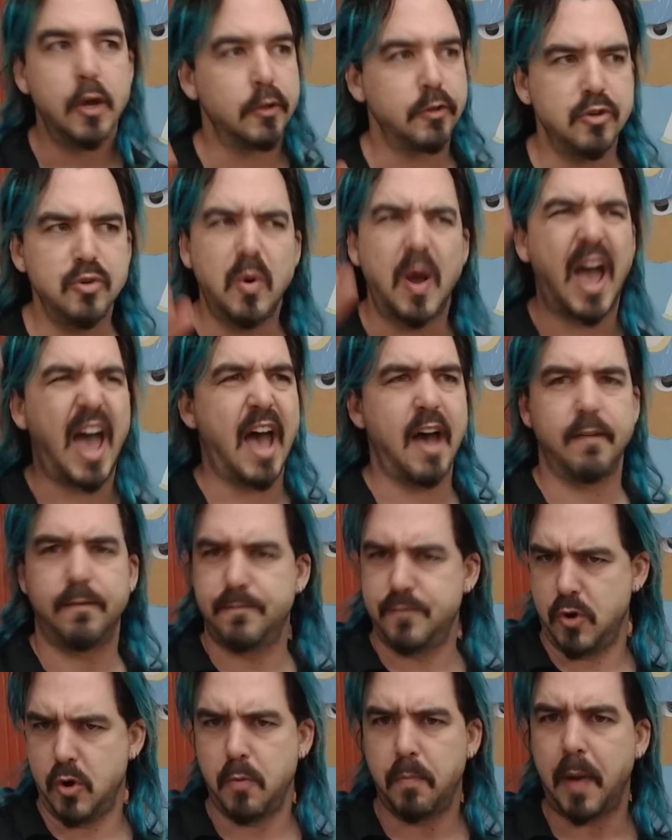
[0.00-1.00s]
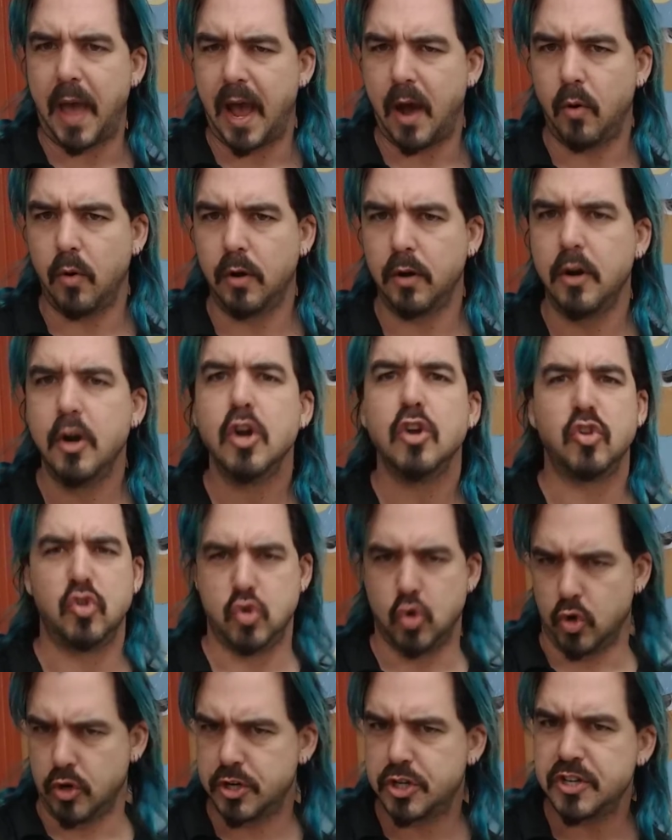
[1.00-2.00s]
You have no power.
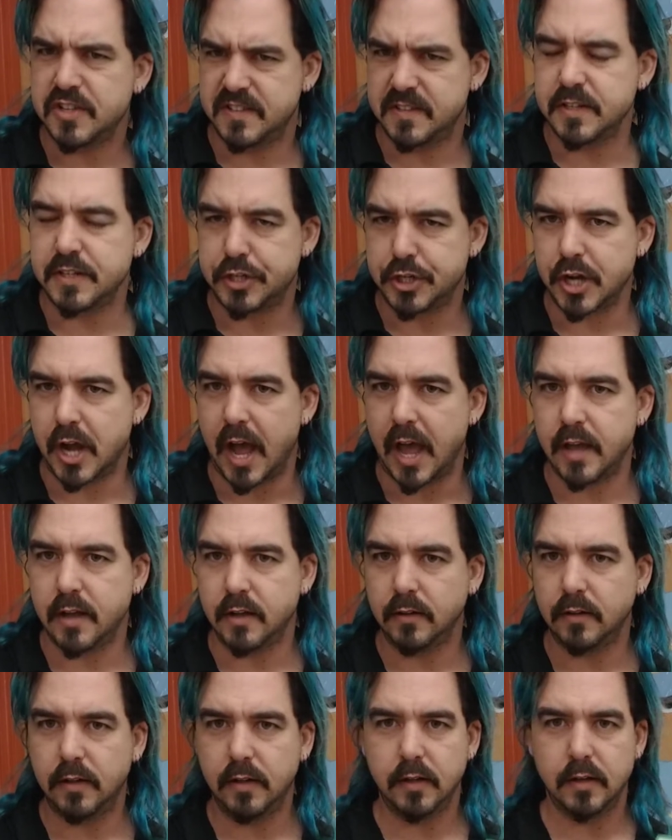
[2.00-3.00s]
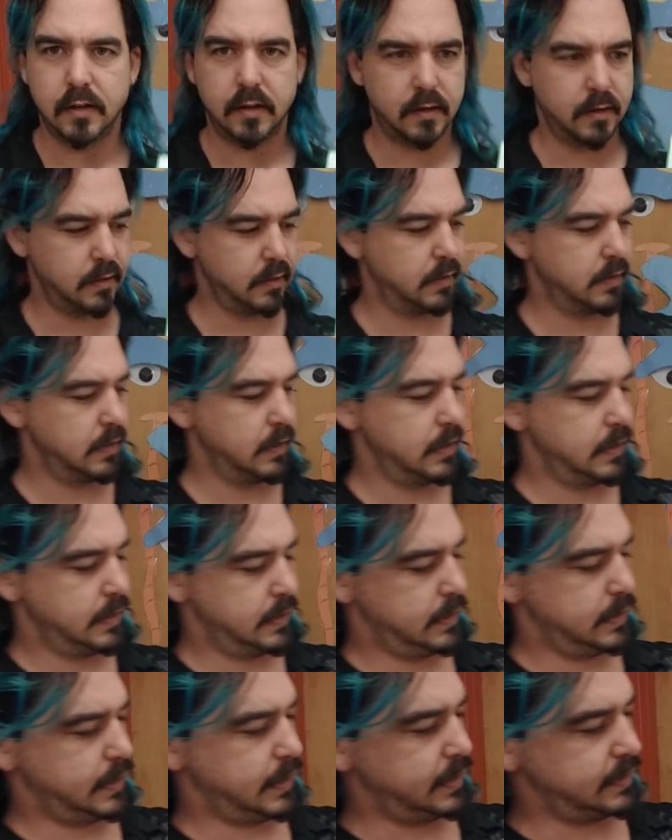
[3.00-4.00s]
You're just a child.
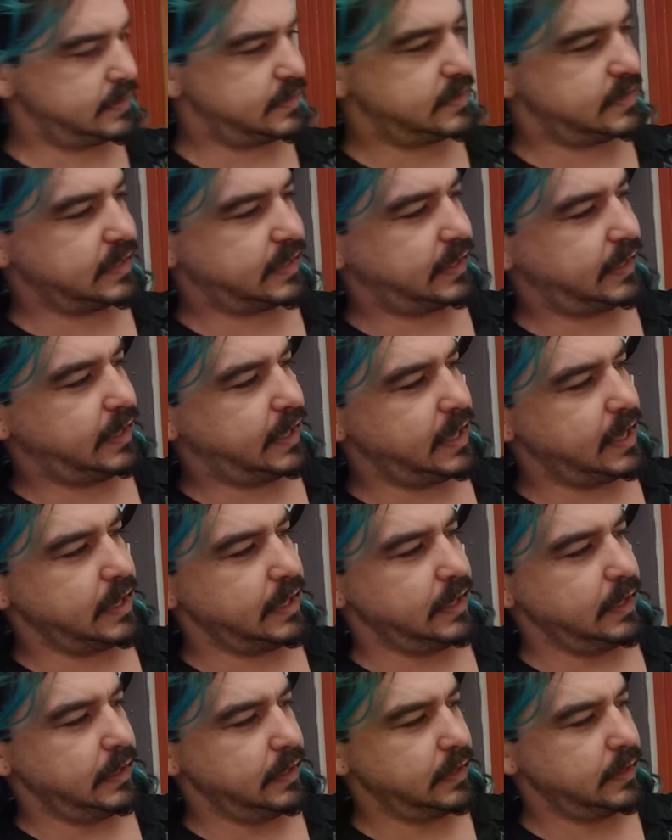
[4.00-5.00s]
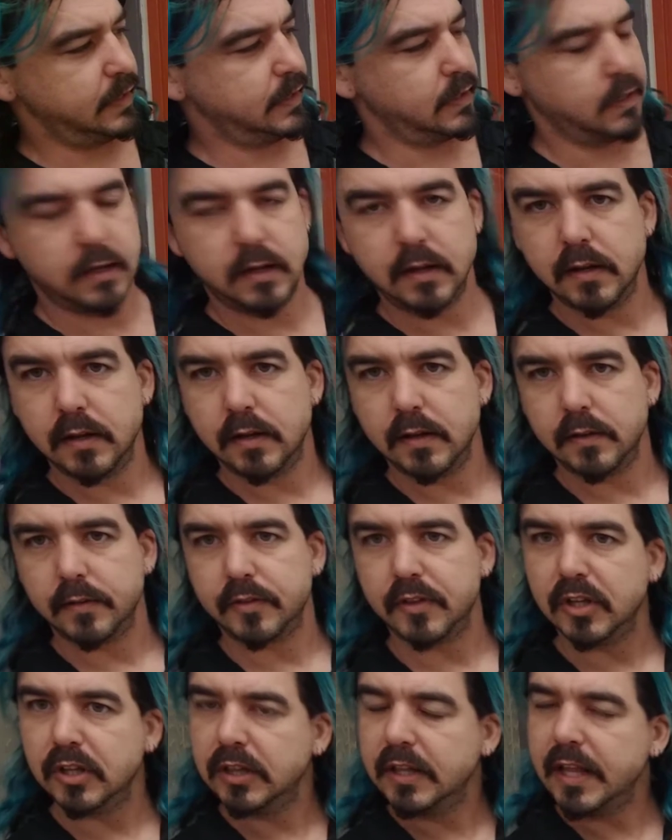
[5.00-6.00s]
It's the kid,
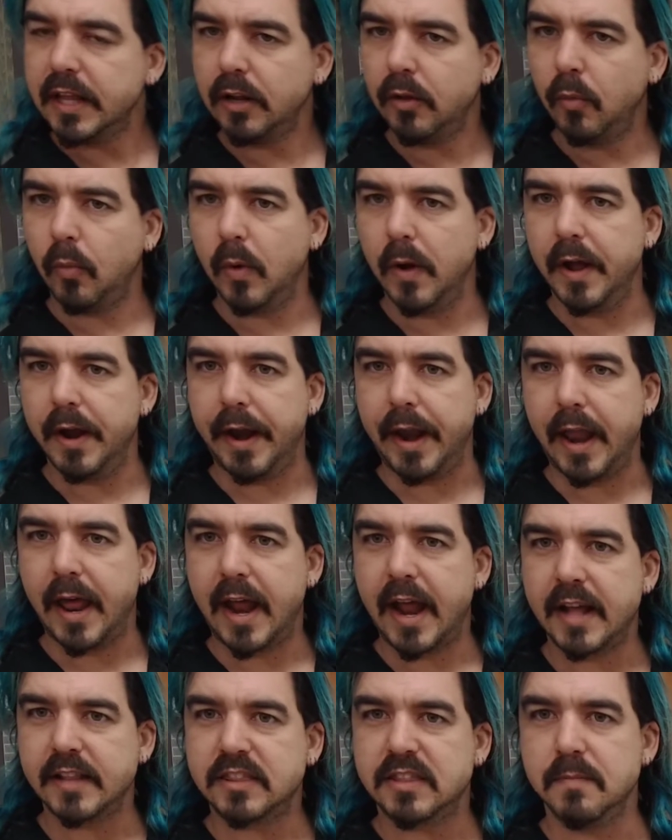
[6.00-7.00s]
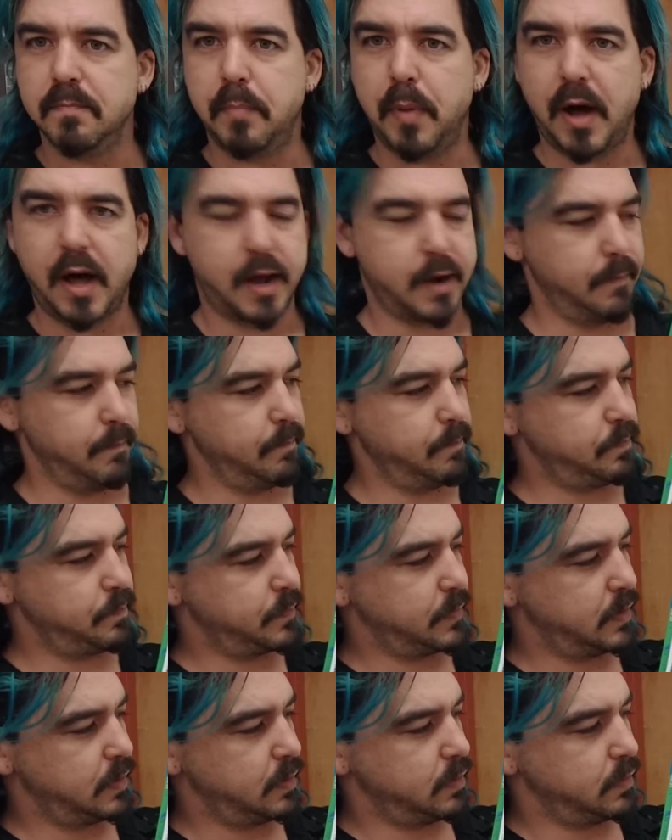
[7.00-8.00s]
the little one at the bottom,
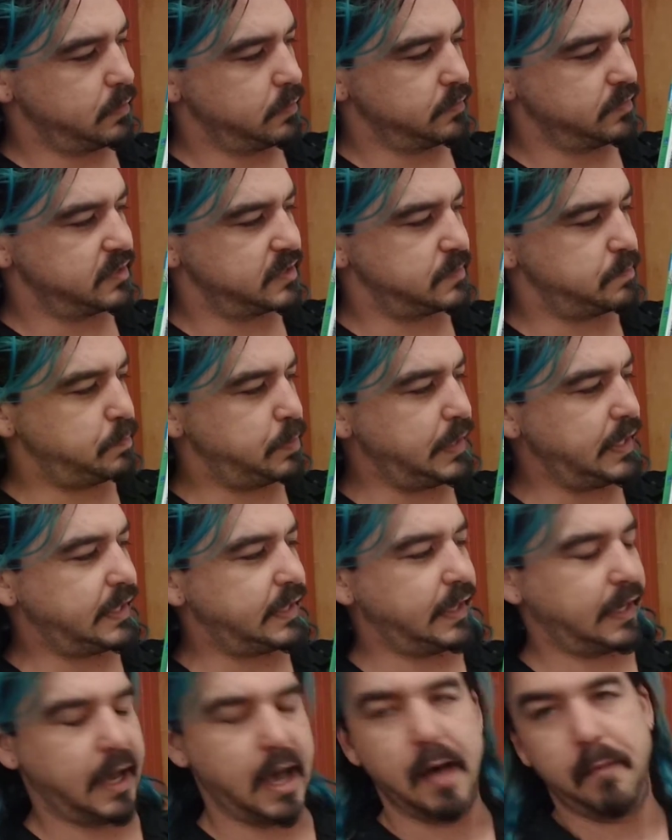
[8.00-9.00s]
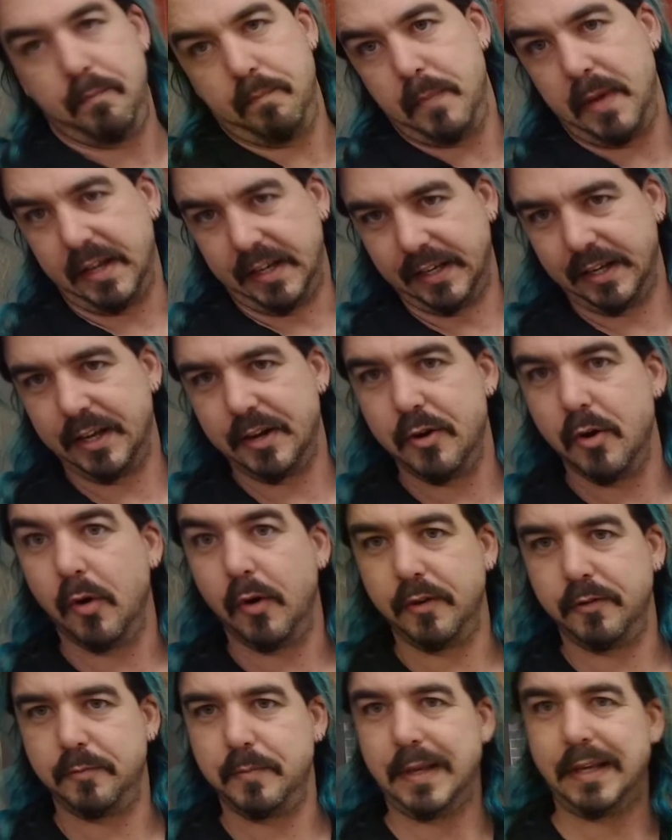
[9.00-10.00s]
speaking up, making a
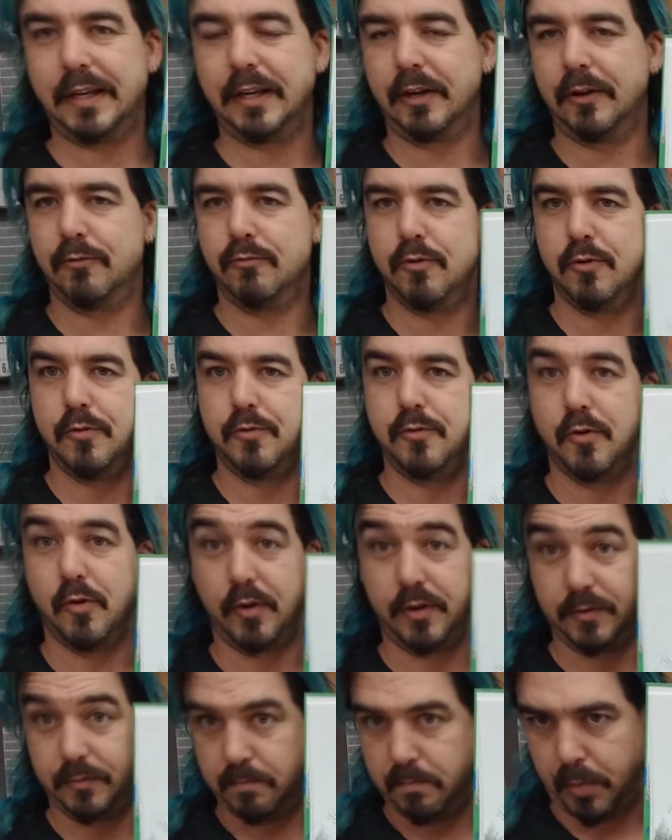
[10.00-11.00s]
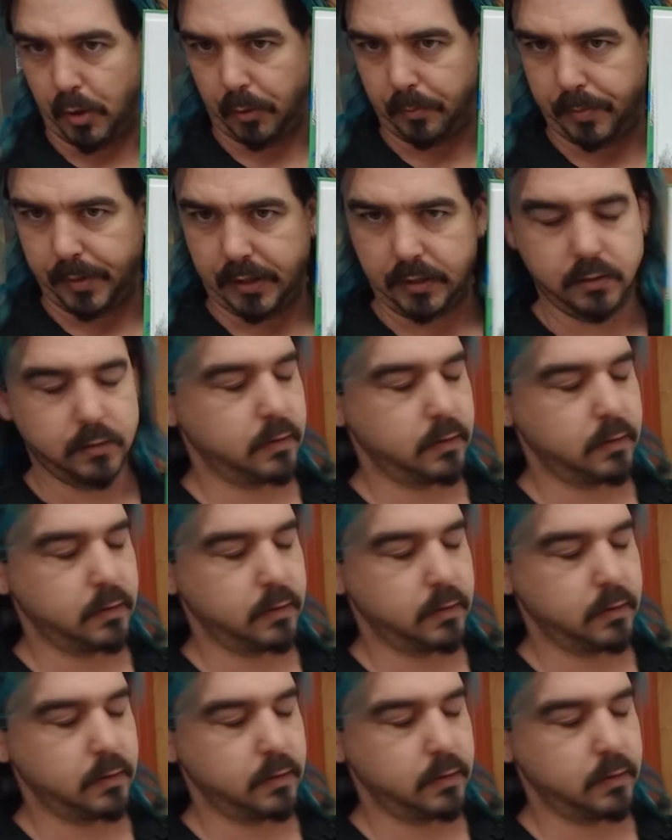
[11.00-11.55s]
noise, making a rude noise, burping,